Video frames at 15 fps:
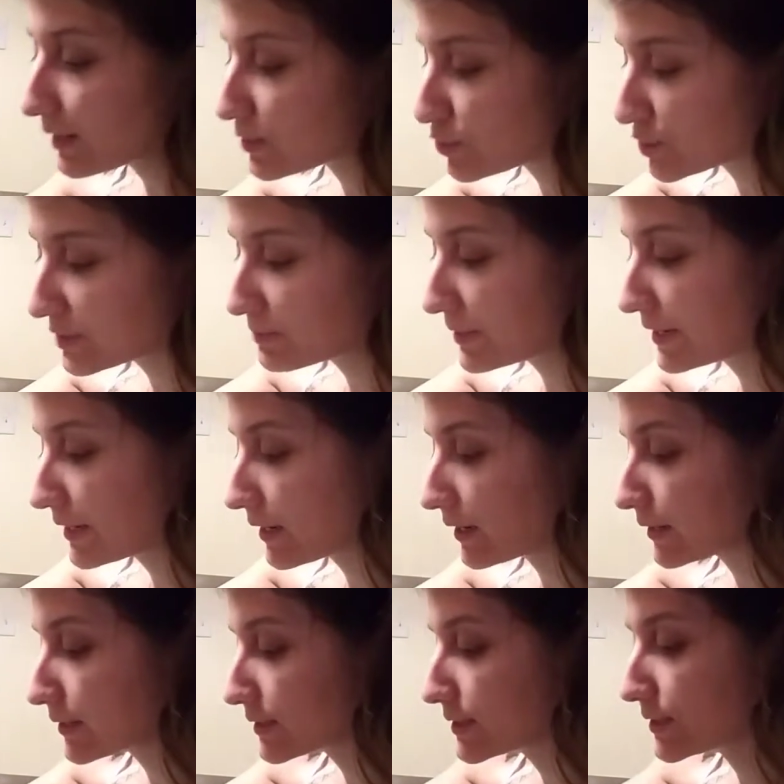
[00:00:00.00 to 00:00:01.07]
just
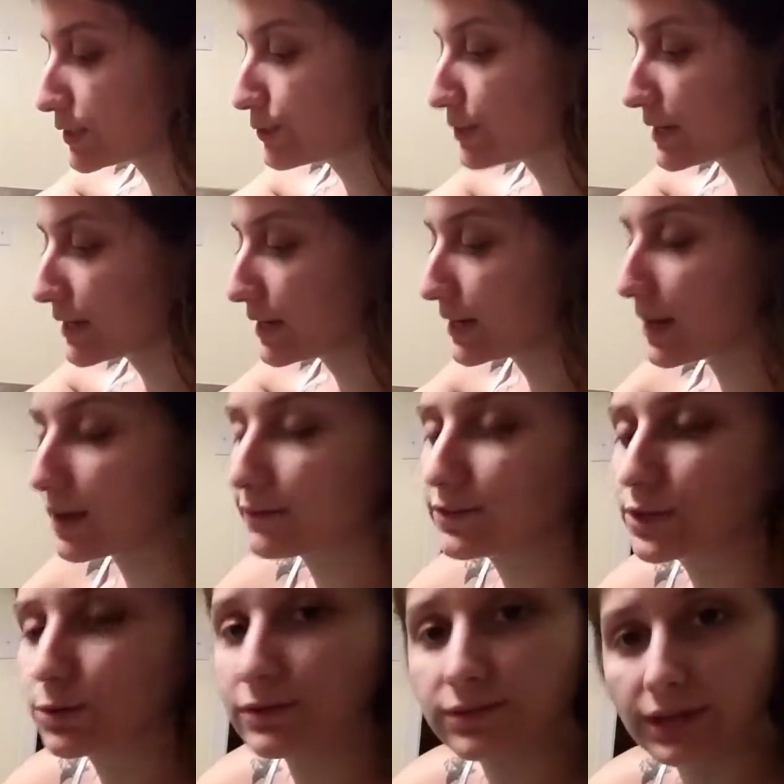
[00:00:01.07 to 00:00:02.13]
because you get a
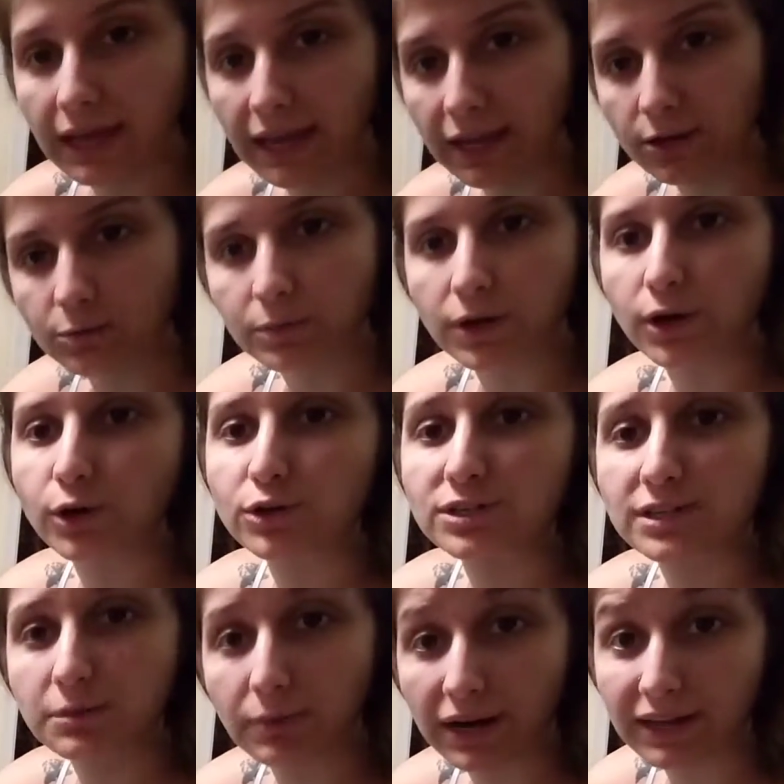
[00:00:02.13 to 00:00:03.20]
view of the handlebars
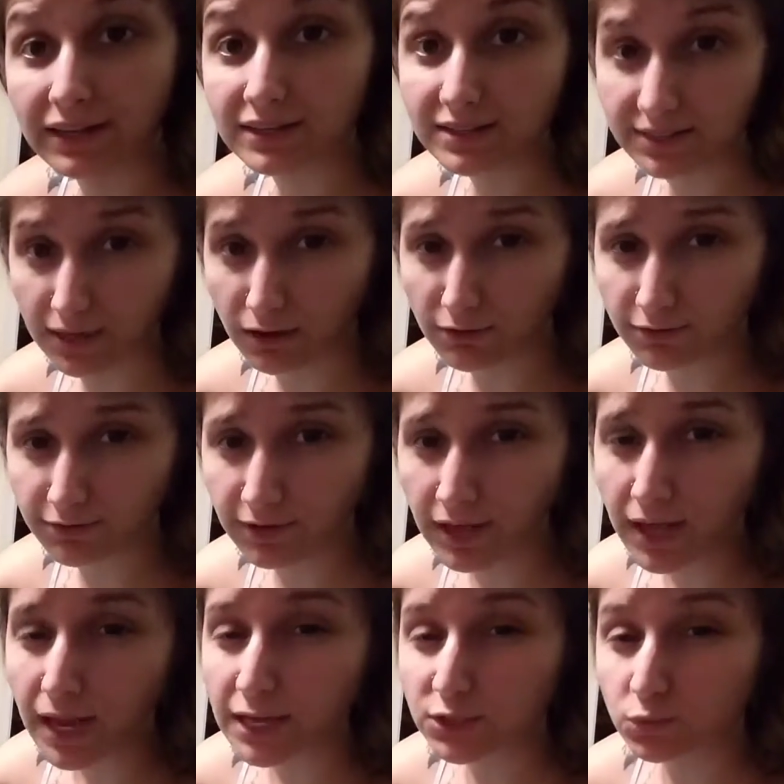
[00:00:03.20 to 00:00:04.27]
and the bike itself,
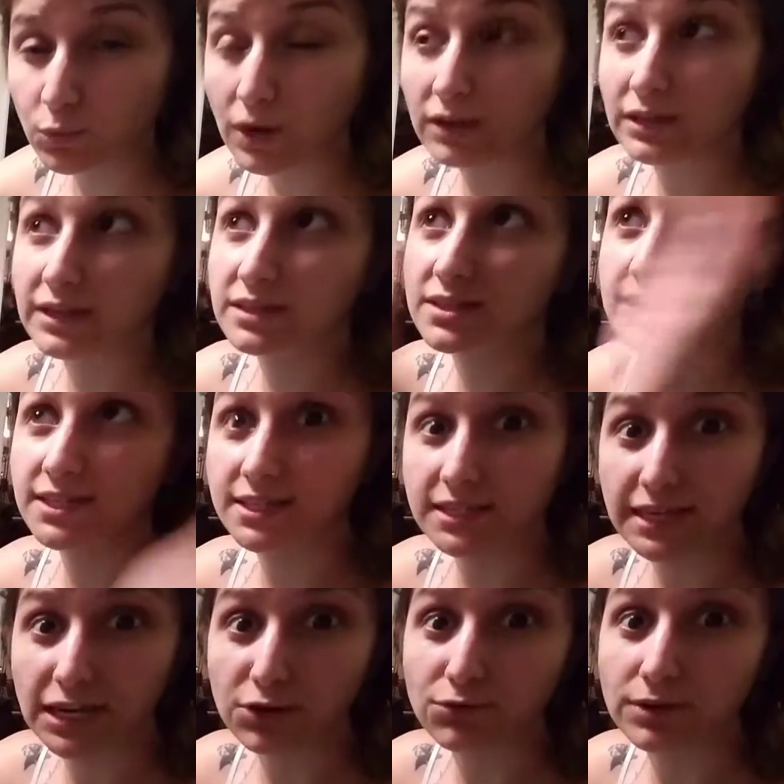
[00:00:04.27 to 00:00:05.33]
as well as the
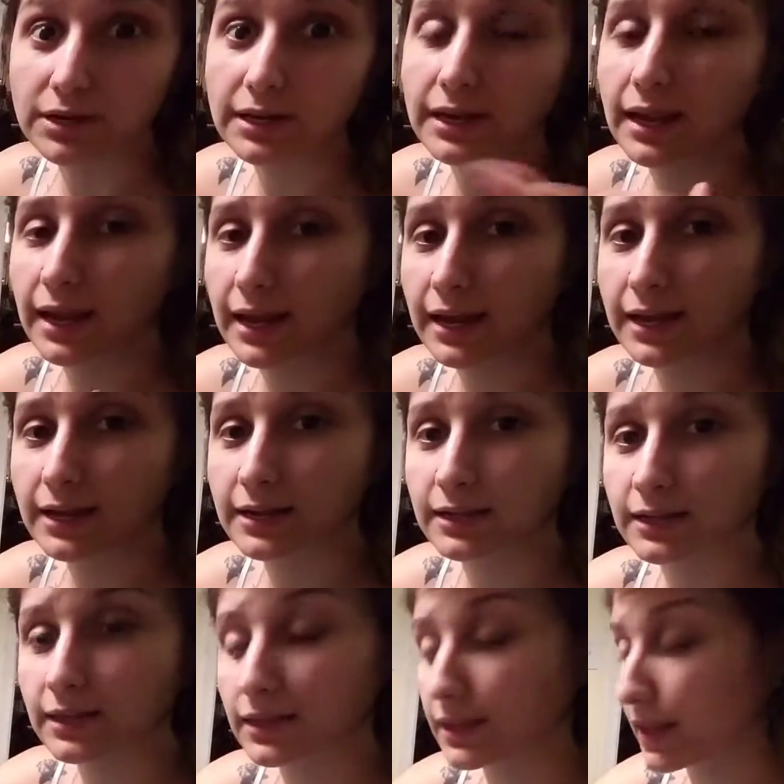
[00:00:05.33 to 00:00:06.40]
scenery
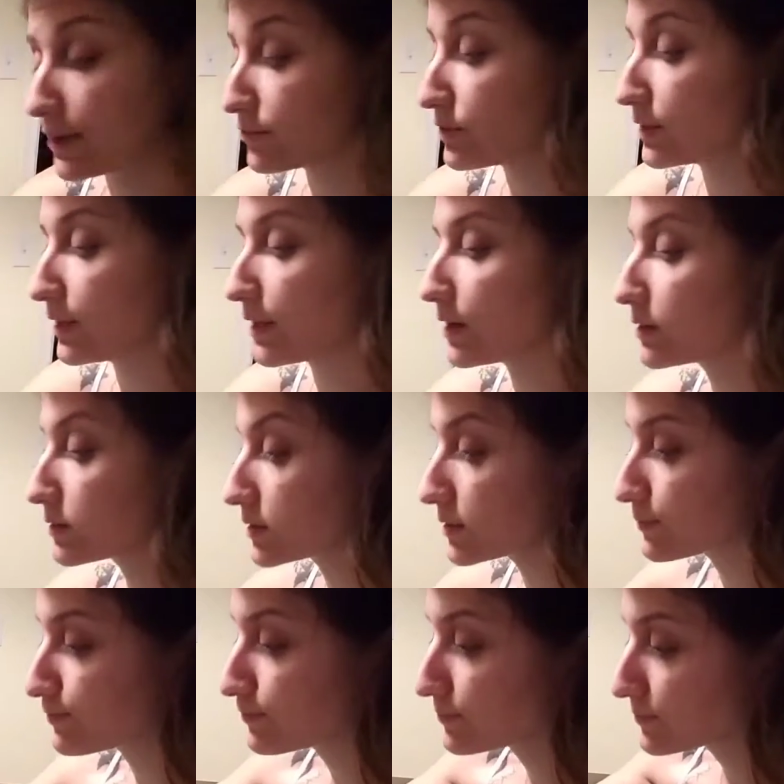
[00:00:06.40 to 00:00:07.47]
and everything else.